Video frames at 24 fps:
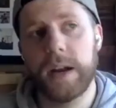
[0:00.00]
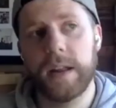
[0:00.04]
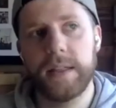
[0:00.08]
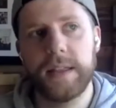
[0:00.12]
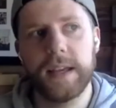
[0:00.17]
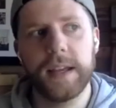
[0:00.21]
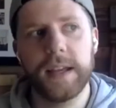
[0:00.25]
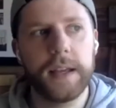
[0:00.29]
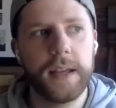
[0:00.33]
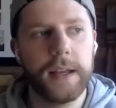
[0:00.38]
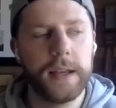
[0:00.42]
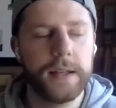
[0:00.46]
And I
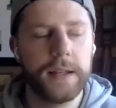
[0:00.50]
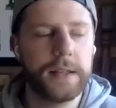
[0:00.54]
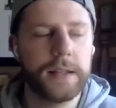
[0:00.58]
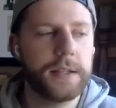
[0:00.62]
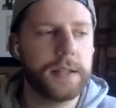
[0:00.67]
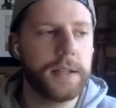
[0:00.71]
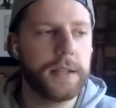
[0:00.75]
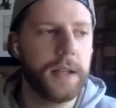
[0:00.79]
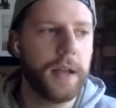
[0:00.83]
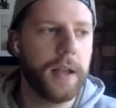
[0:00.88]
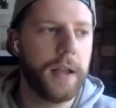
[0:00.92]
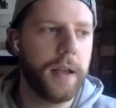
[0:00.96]
think
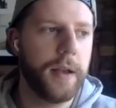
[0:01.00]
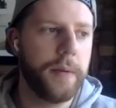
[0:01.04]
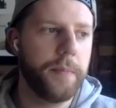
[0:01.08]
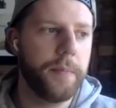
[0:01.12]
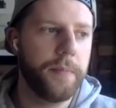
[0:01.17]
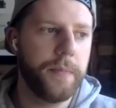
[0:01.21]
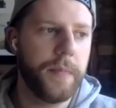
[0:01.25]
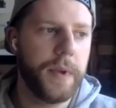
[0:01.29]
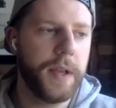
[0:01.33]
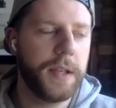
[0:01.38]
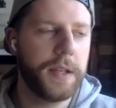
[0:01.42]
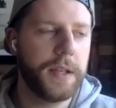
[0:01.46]

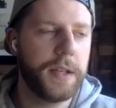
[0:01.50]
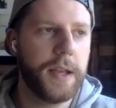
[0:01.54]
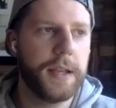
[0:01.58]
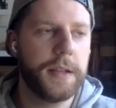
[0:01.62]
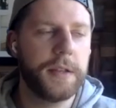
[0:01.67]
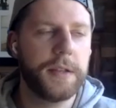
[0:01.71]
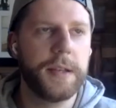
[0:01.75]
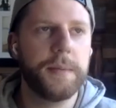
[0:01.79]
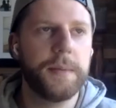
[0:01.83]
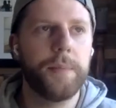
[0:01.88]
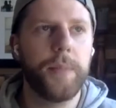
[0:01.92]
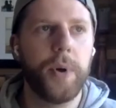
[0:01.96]

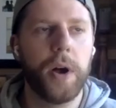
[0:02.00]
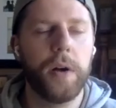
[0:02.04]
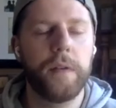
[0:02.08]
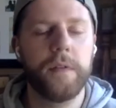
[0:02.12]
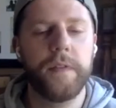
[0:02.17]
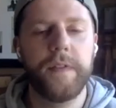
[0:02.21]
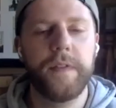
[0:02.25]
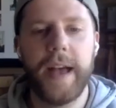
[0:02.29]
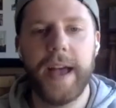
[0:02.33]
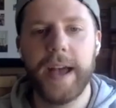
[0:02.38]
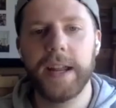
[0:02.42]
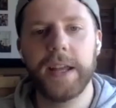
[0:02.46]
it's
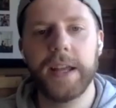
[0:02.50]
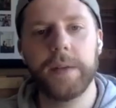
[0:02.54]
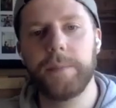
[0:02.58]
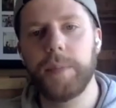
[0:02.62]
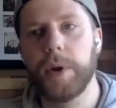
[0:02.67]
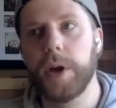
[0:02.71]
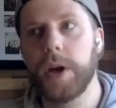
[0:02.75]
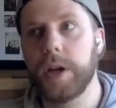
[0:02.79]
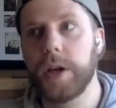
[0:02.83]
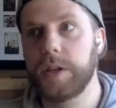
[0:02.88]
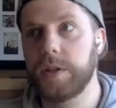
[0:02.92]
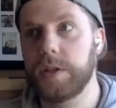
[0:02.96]
important for any
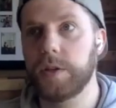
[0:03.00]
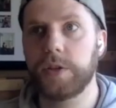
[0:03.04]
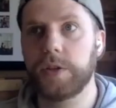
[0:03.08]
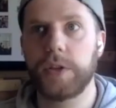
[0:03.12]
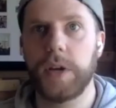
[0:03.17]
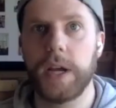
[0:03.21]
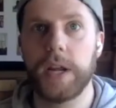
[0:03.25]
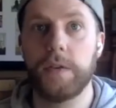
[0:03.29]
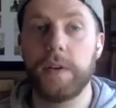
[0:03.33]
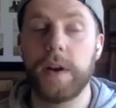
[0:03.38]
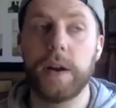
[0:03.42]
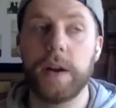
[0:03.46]
personal
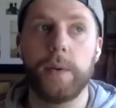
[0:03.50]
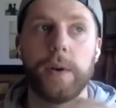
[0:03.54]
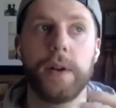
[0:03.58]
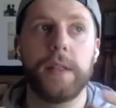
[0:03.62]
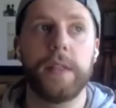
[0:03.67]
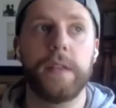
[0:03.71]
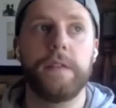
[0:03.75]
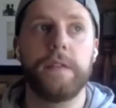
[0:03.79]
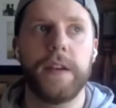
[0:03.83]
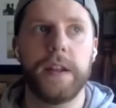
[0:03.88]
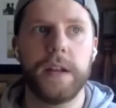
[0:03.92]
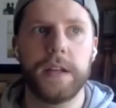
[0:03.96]
trainer, anyone in
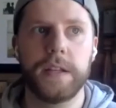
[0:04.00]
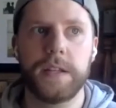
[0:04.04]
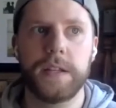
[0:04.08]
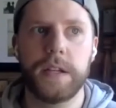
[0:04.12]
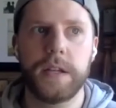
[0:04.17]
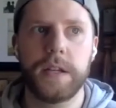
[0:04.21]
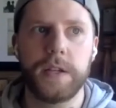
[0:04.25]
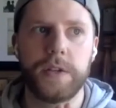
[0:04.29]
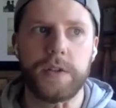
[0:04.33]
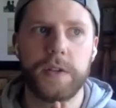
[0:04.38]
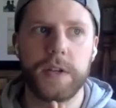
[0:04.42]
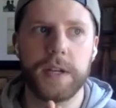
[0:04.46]
the fitness
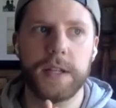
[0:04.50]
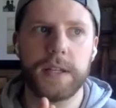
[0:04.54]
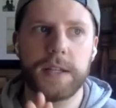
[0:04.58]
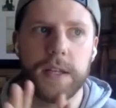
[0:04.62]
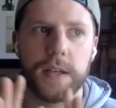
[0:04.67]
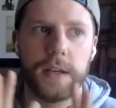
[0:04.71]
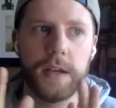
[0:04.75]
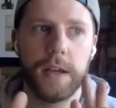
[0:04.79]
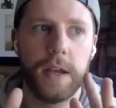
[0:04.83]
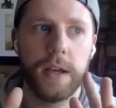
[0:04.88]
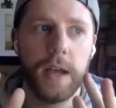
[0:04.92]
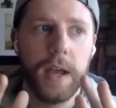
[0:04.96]
industry,
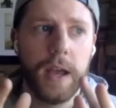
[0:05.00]
to